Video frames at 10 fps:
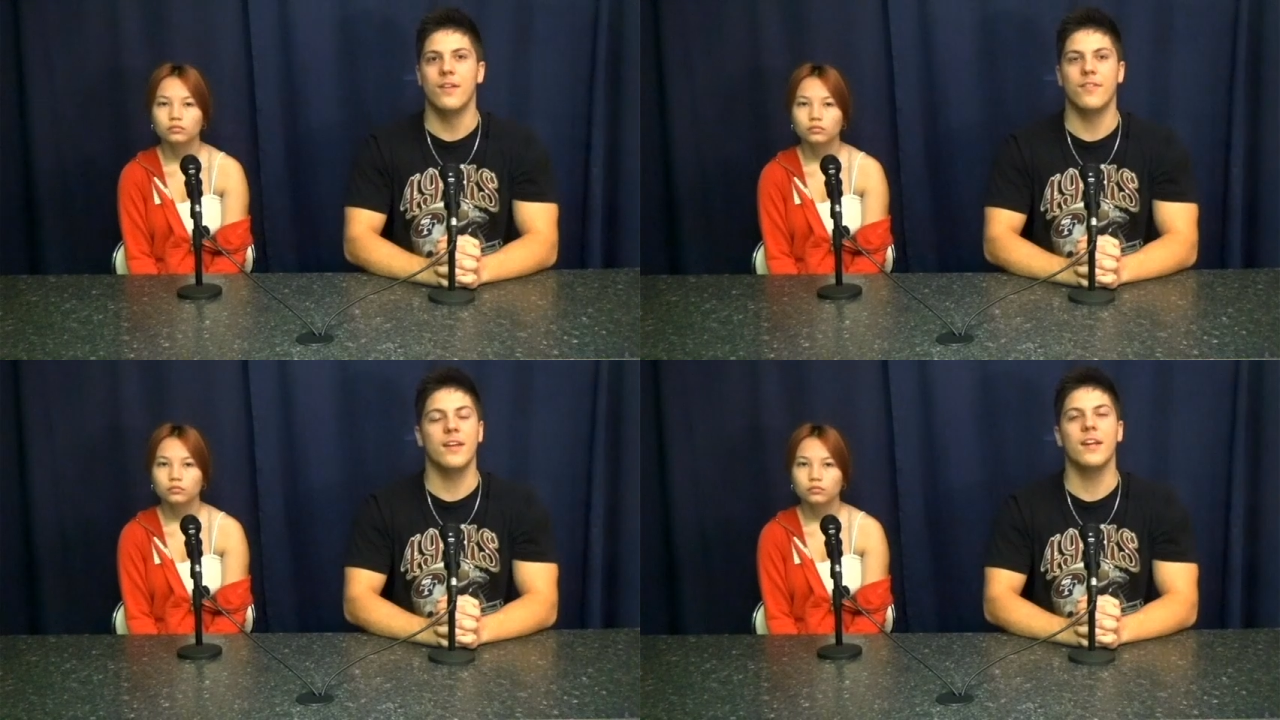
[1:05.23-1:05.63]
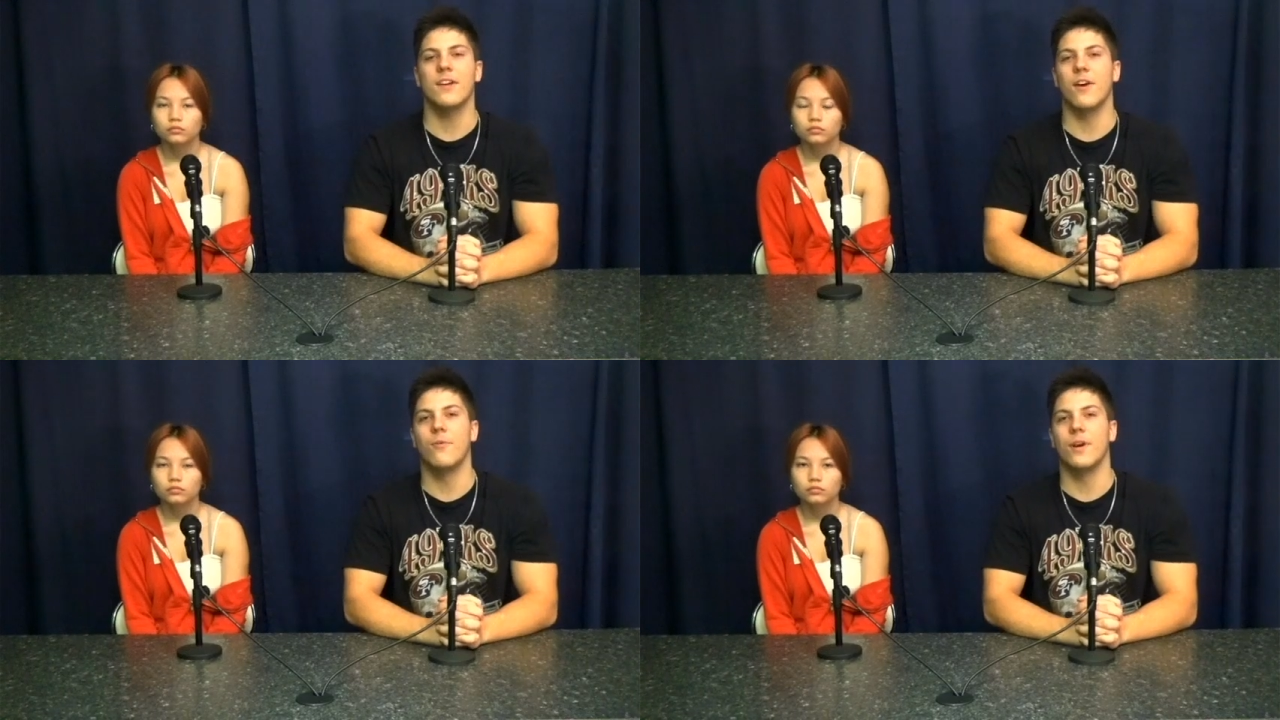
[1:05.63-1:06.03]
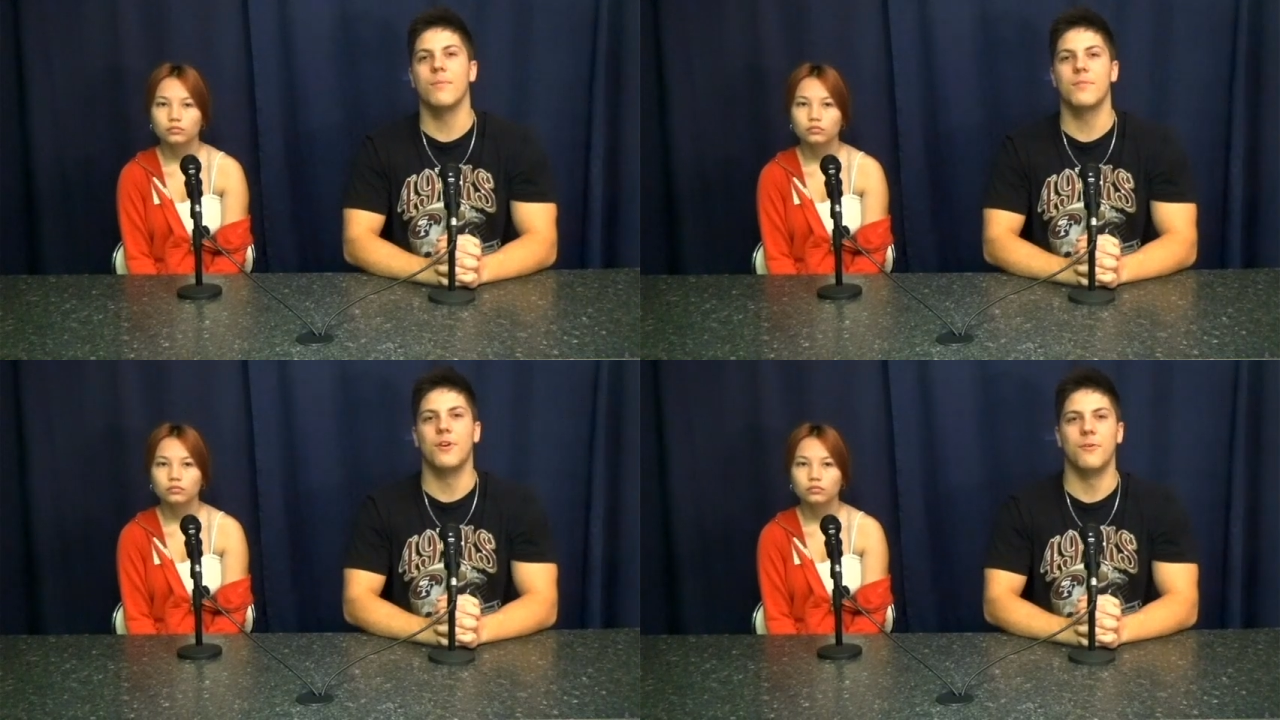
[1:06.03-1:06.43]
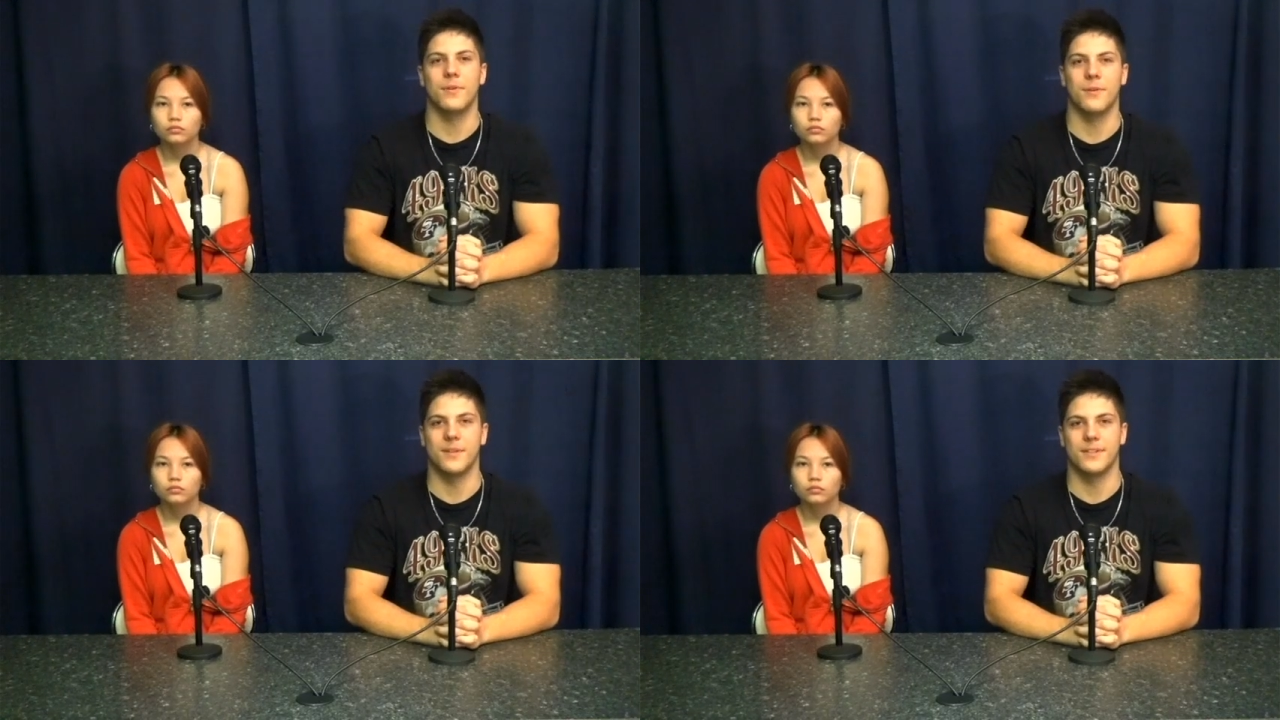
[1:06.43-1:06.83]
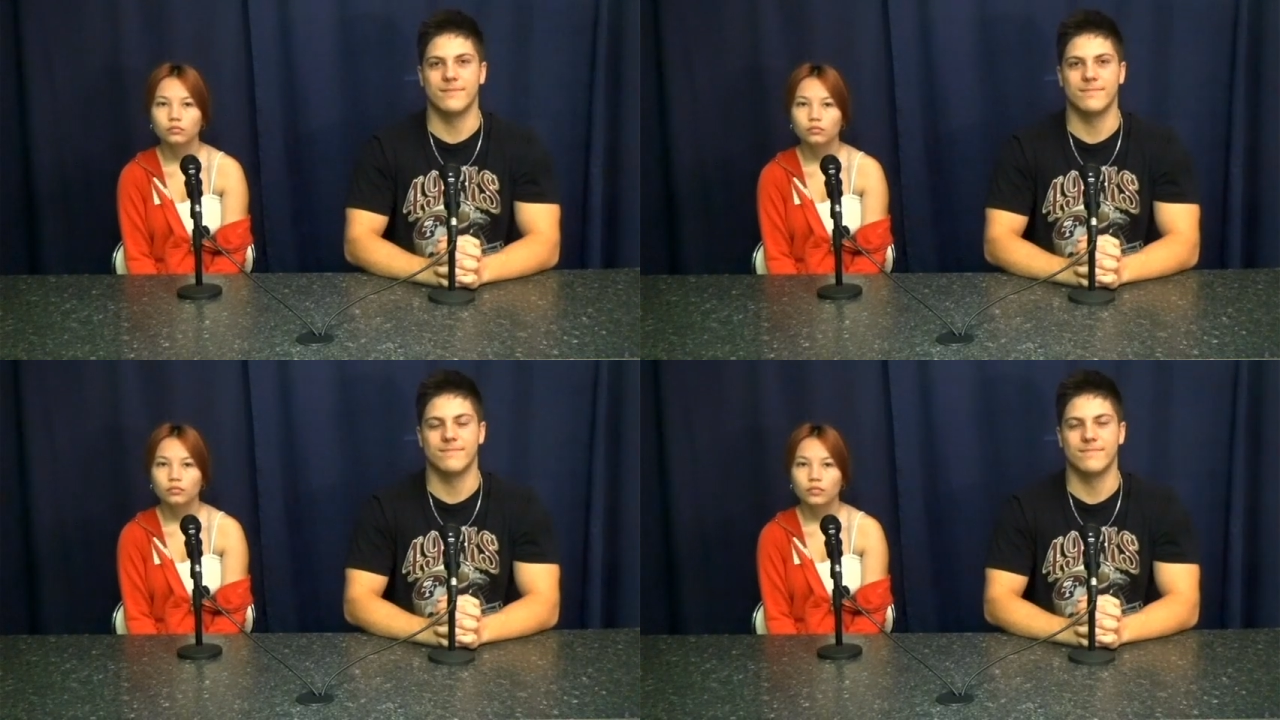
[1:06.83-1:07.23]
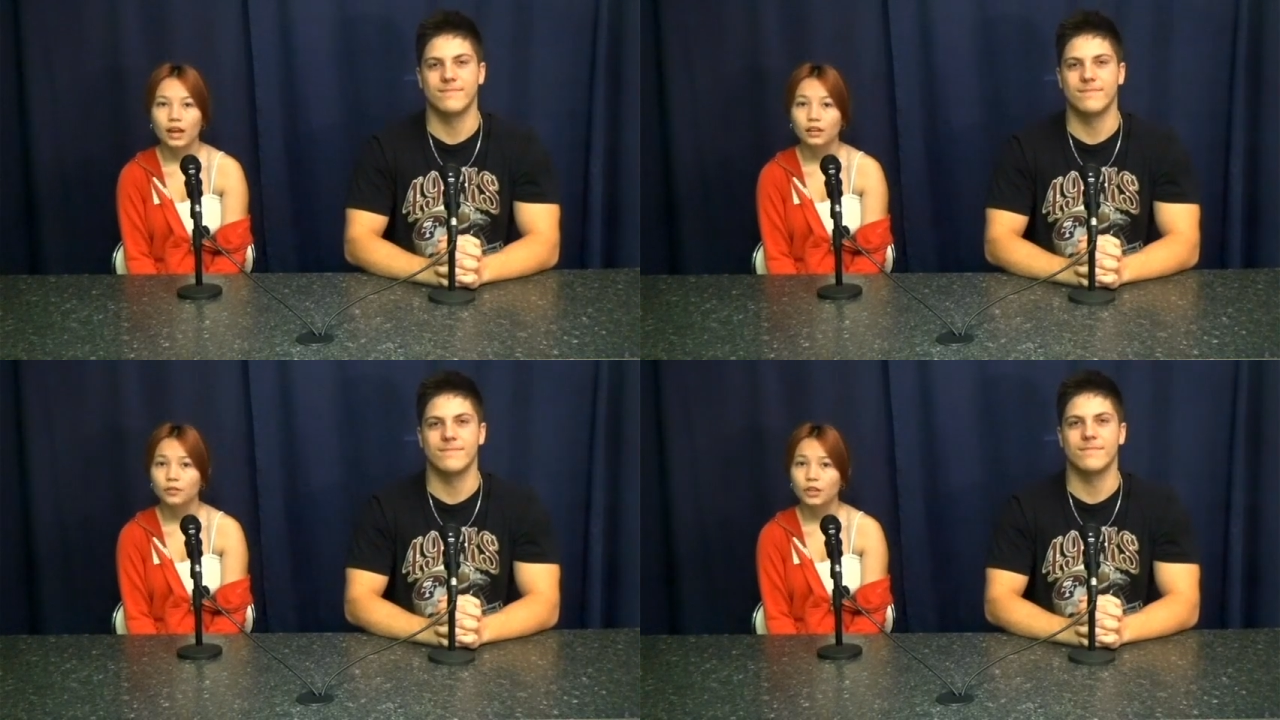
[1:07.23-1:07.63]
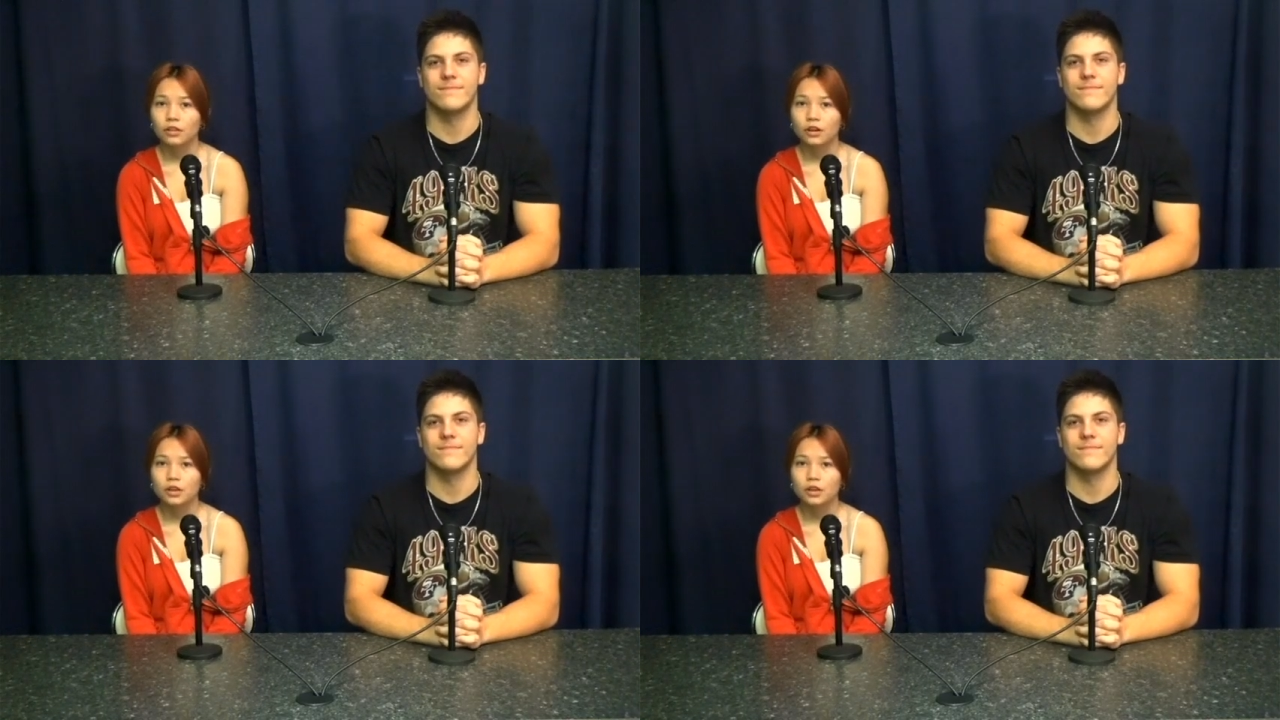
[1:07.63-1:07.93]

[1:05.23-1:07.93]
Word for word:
Speaker 1: Singing our way up to homecoming.
Speaker 2: Activate your